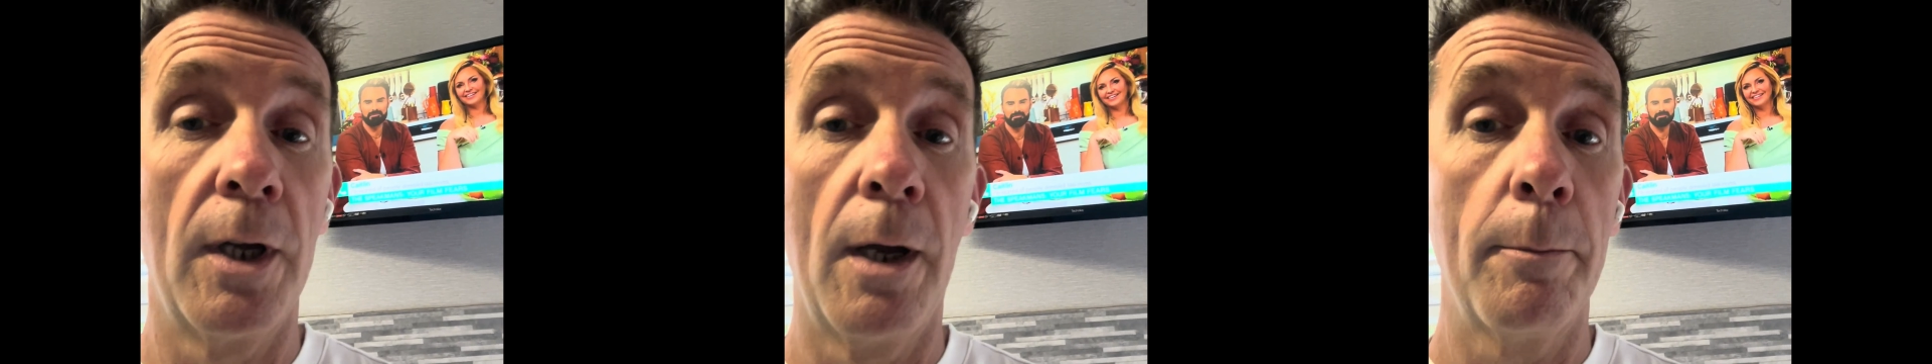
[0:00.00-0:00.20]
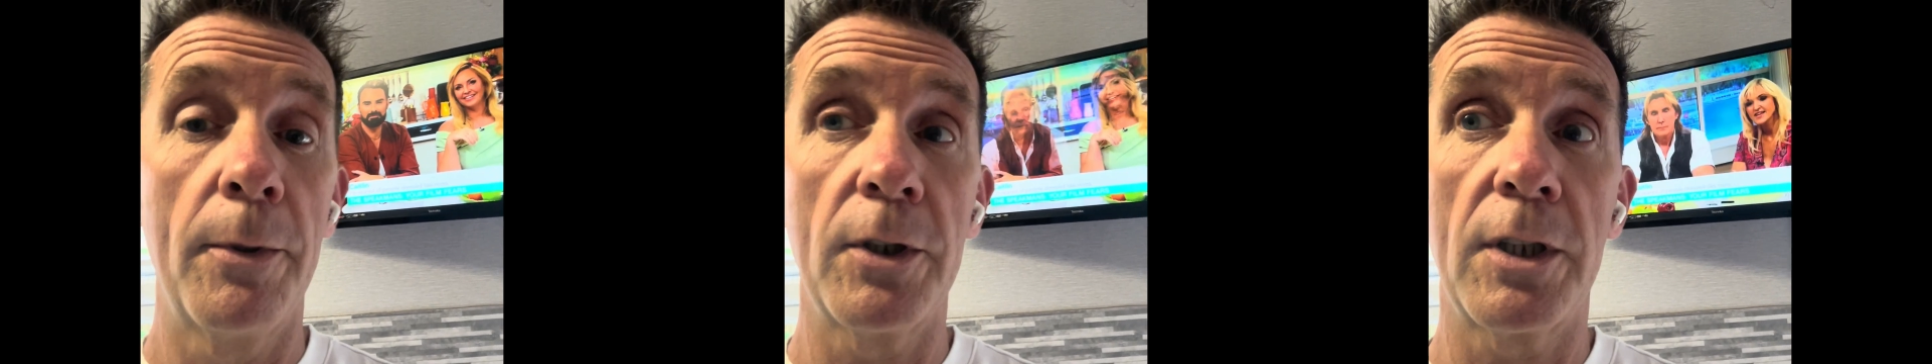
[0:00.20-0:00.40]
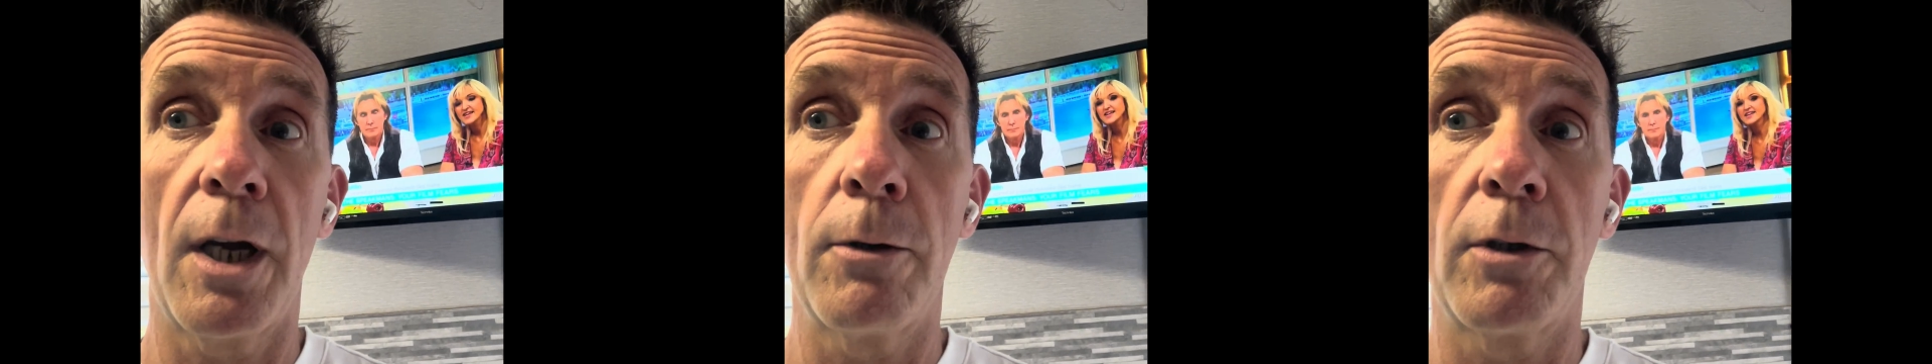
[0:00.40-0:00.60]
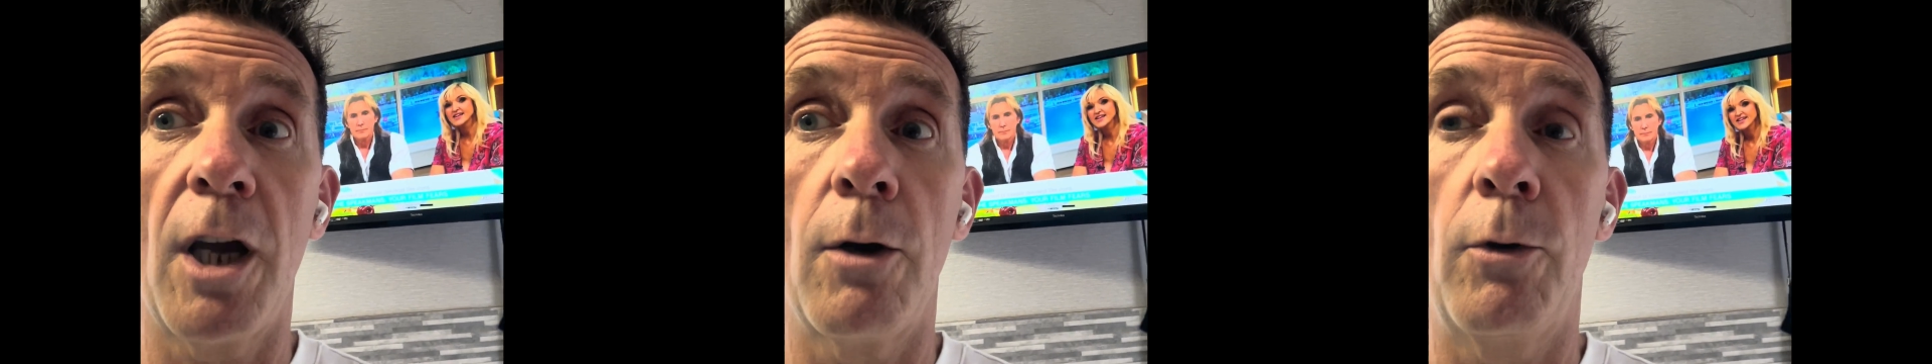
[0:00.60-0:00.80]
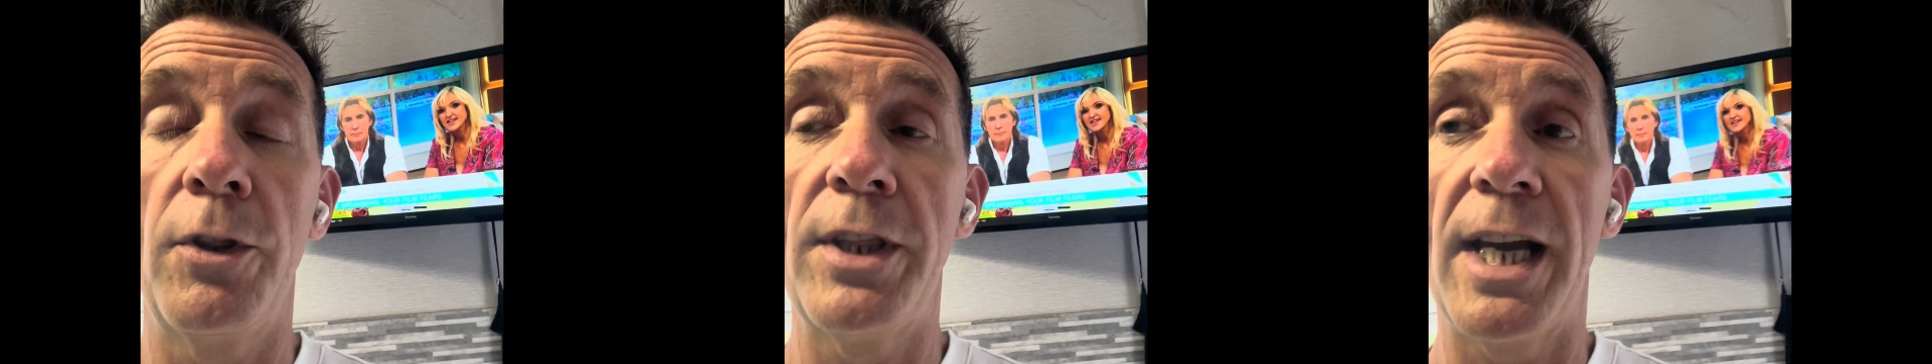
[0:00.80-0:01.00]
But don't
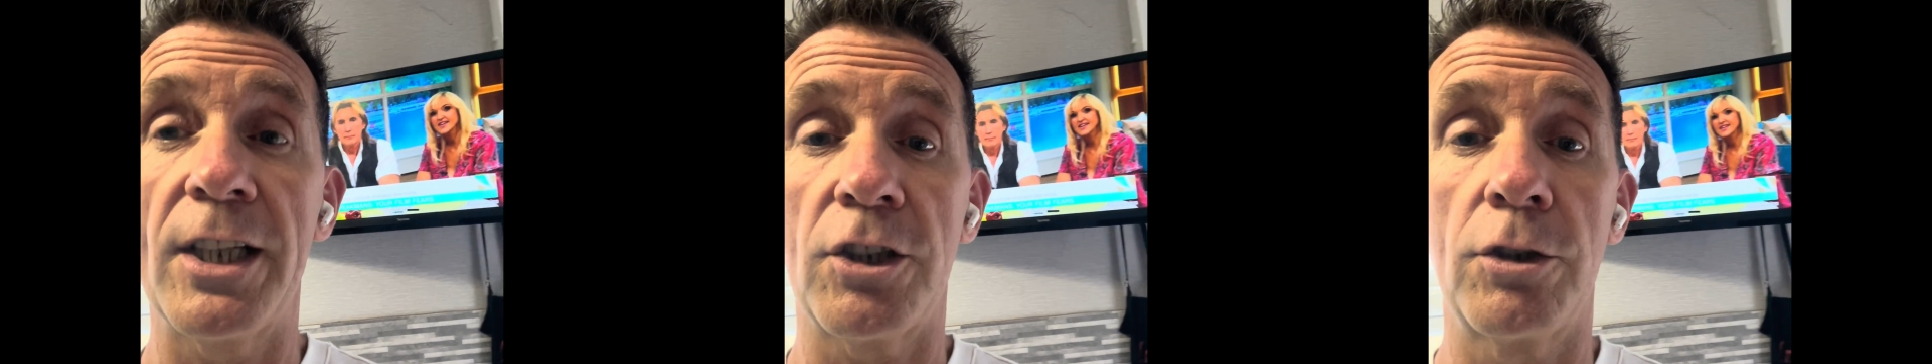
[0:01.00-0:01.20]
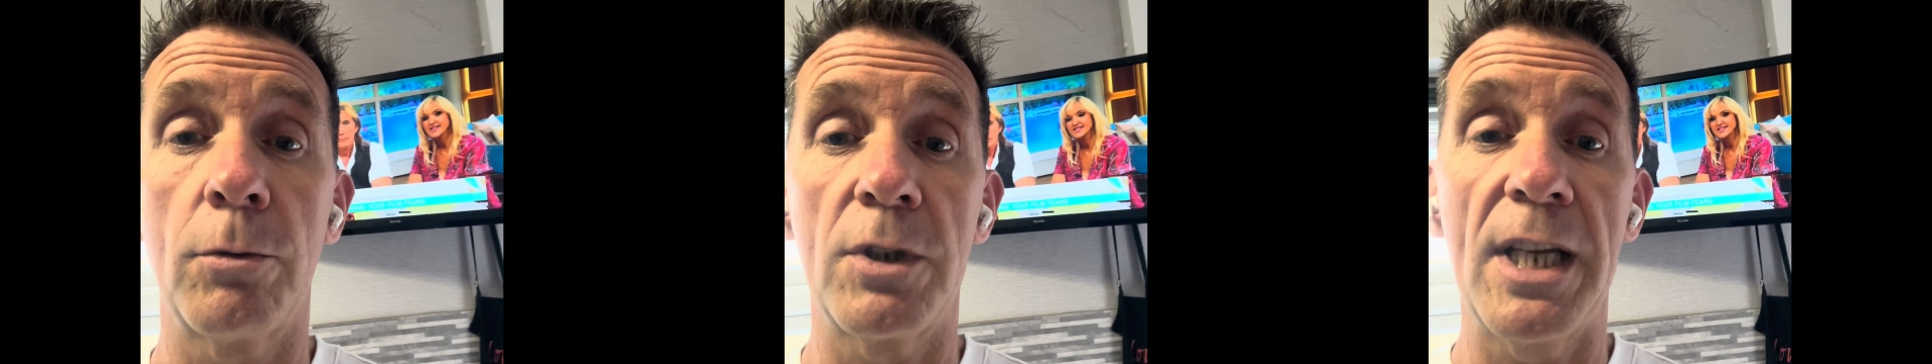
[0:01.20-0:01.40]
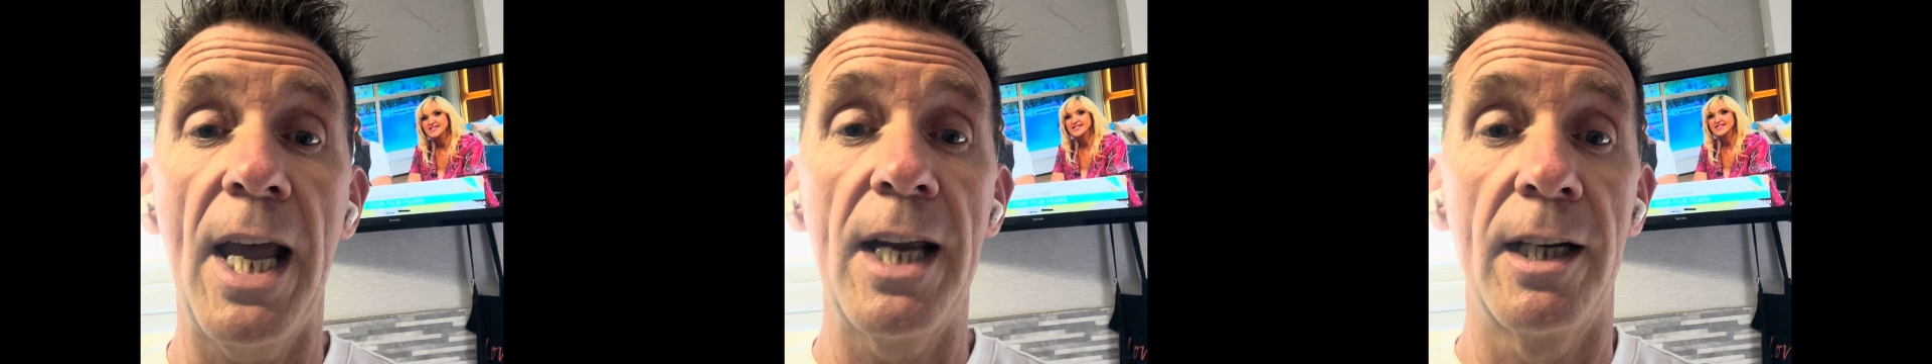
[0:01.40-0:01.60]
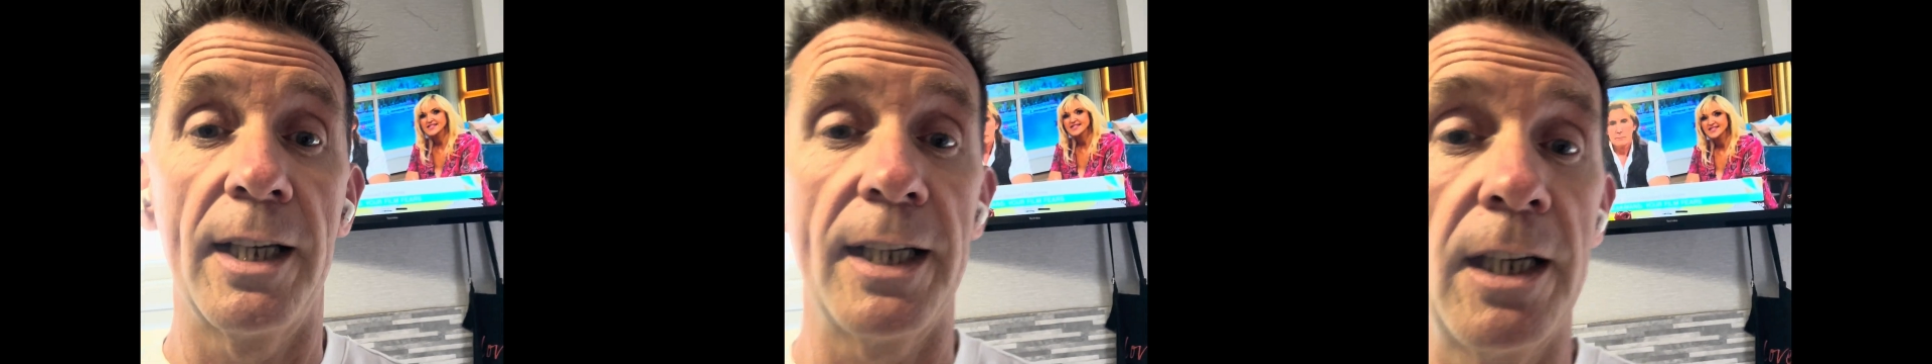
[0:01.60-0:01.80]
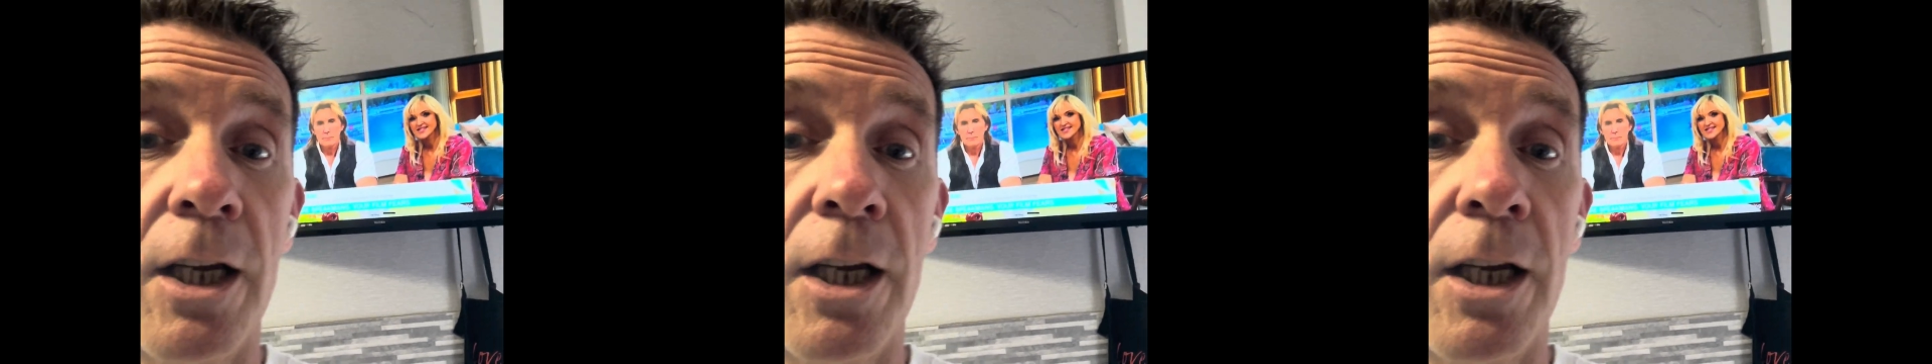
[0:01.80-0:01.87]
go on national telly